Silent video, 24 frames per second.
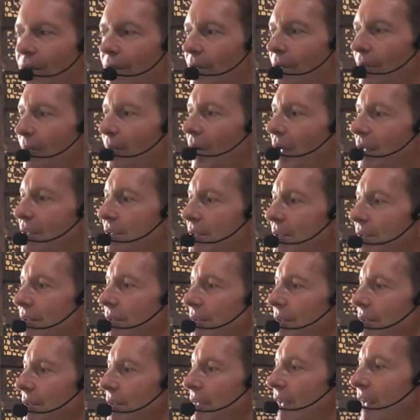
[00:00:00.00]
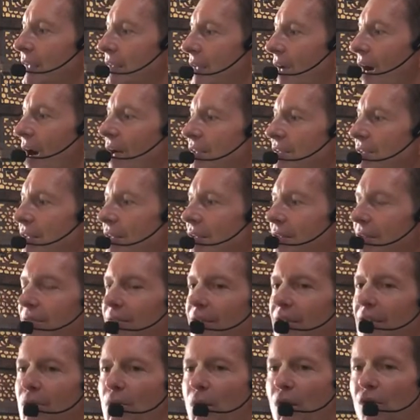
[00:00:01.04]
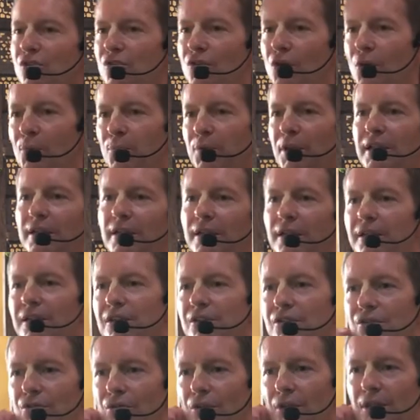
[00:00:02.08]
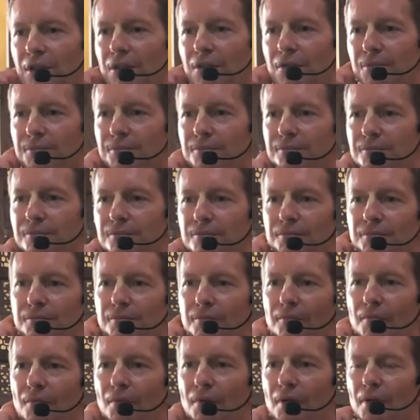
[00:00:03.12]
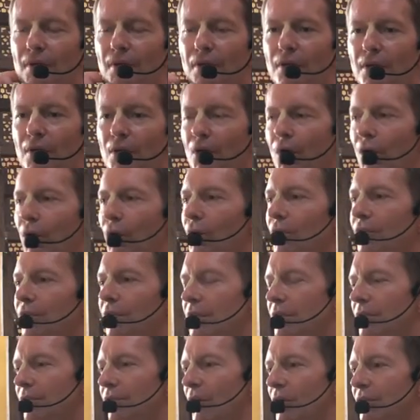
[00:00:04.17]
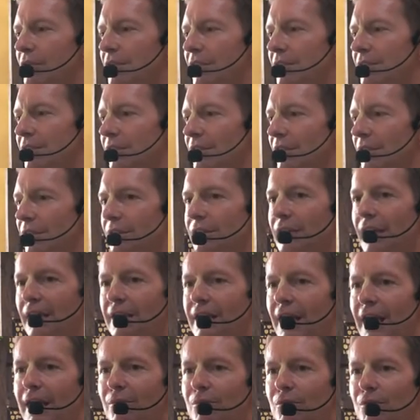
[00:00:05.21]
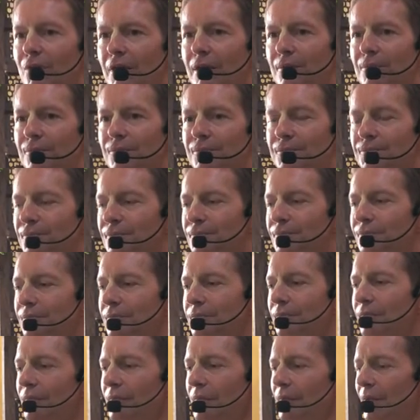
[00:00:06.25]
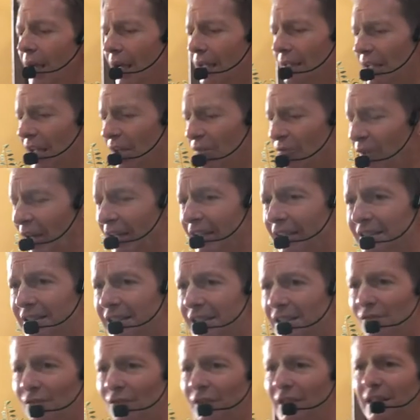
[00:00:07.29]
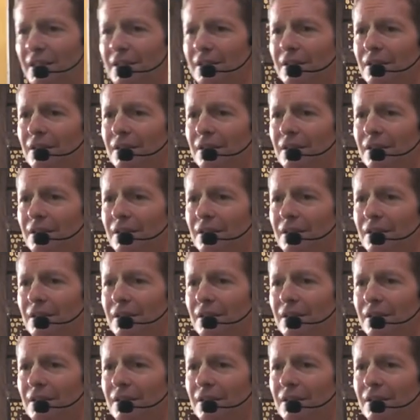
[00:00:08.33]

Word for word: But that Qazi, he was completely destroyed. Hmm? All the devotees, they came to him and they fell at his feet.